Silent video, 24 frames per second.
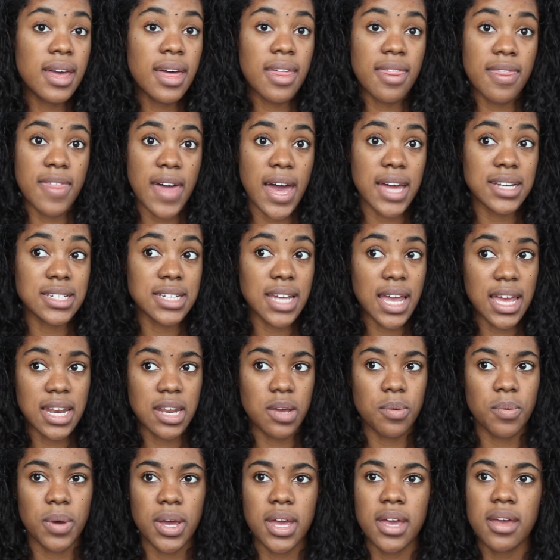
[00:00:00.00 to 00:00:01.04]
that
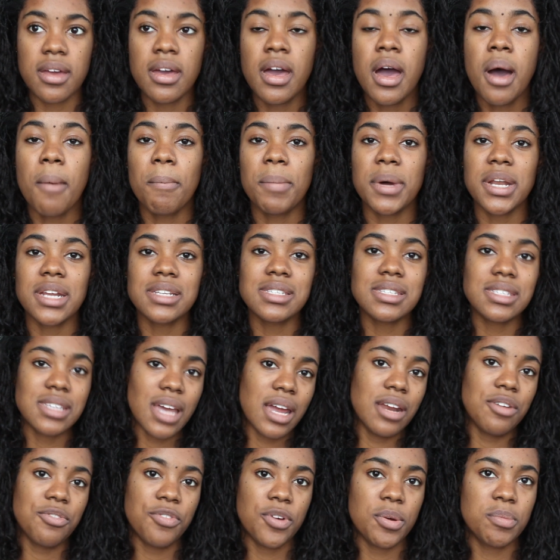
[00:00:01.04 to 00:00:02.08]
anyway. But
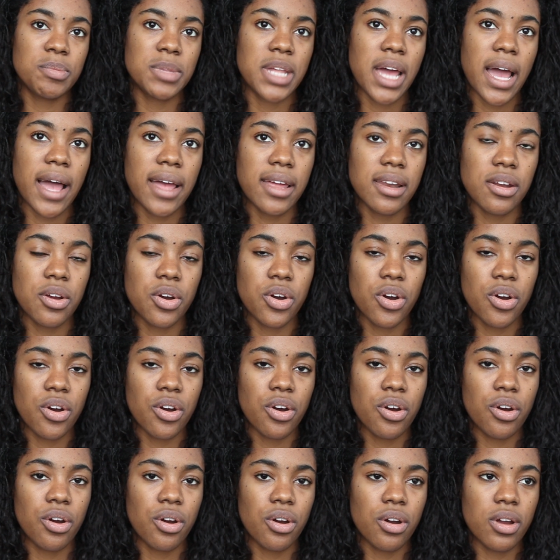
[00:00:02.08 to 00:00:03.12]
aside from that,
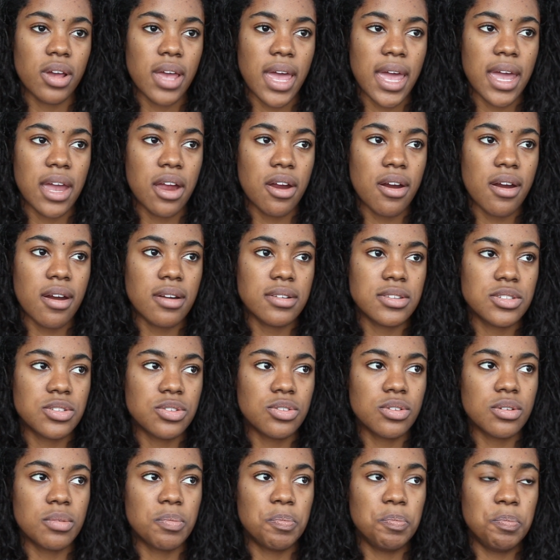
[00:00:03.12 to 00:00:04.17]
her hair
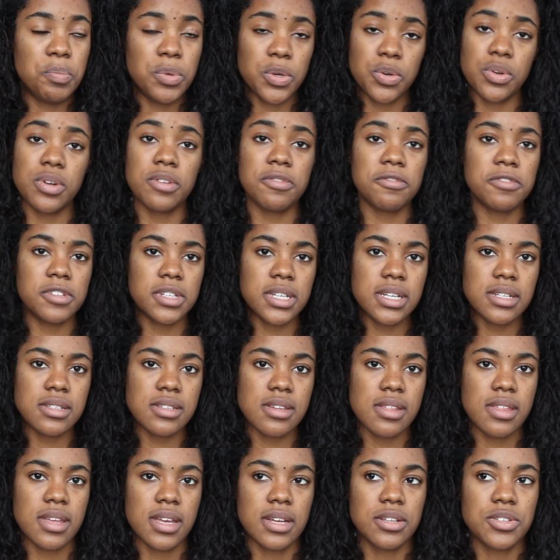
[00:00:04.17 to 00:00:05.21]
took beautifully
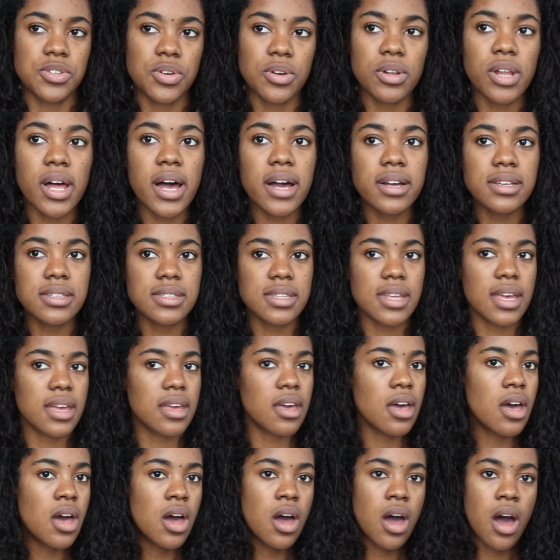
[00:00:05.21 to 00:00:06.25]
to the interlocks, like
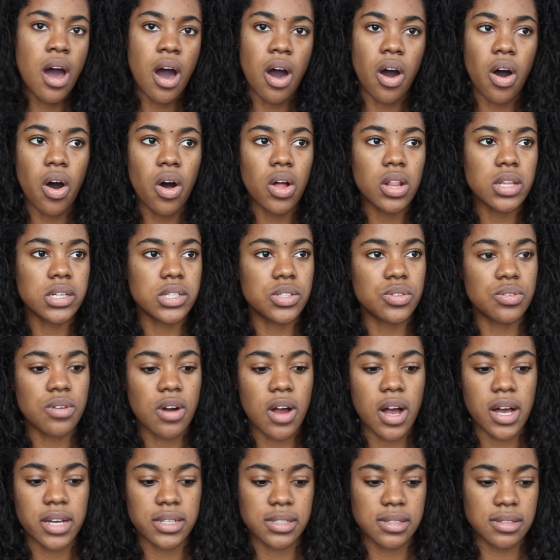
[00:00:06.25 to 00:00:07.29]
all
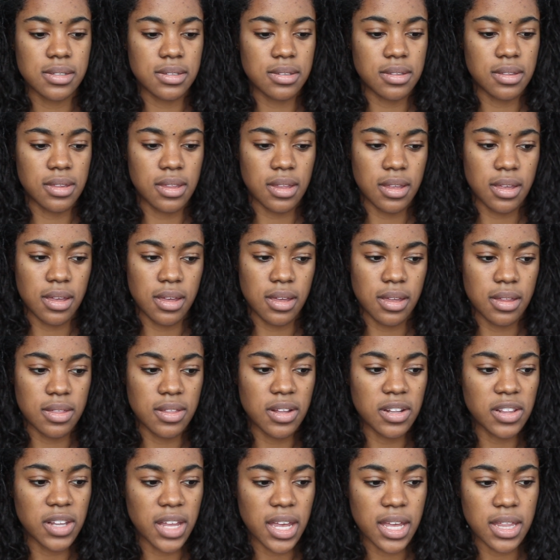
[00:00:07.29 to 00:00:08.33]
across the
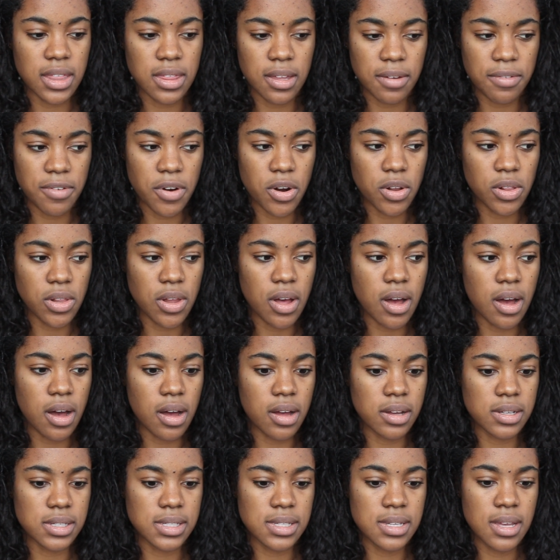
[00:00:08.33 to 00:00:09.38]
length of her
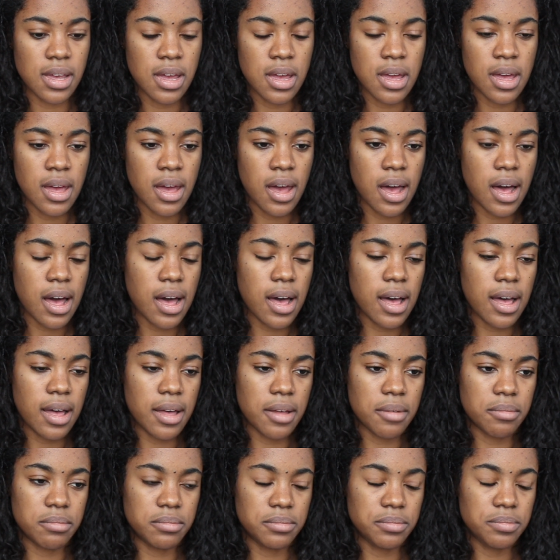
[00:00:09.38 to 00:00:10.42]
locks.
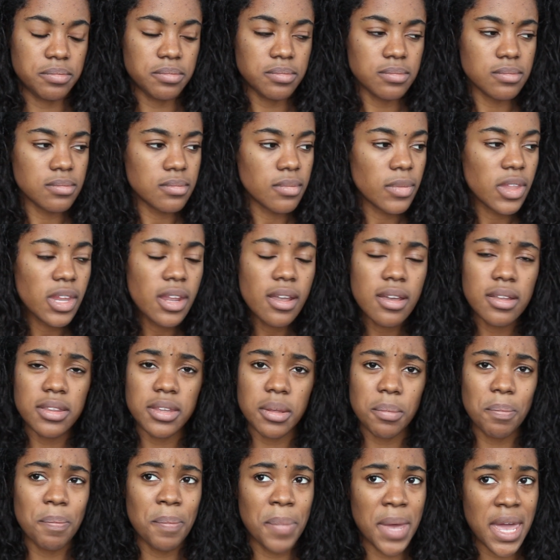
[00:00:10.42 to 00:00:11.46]

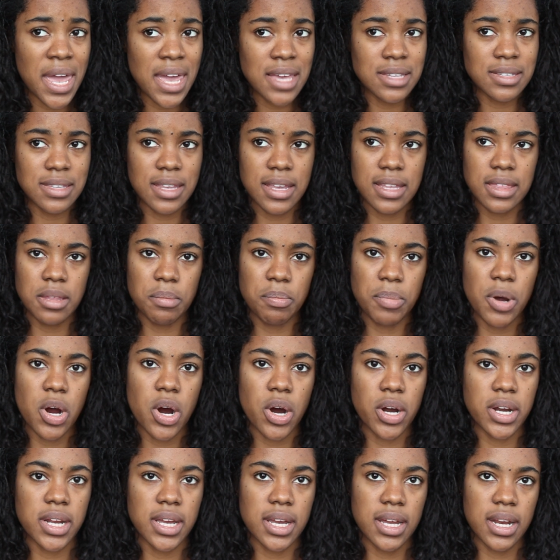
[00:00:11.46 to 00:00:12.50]
The base, like the
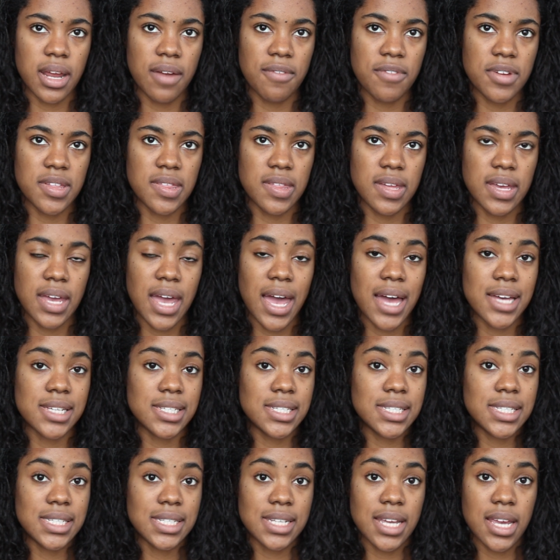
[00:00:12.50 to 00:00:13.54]
parting and everything, has
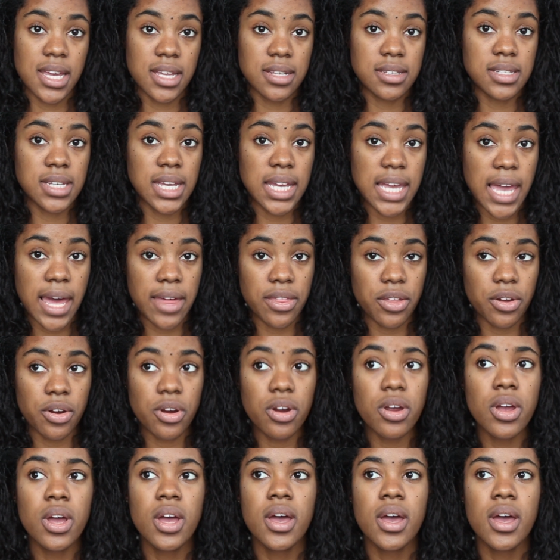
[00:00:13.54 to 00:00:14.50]
stayed together.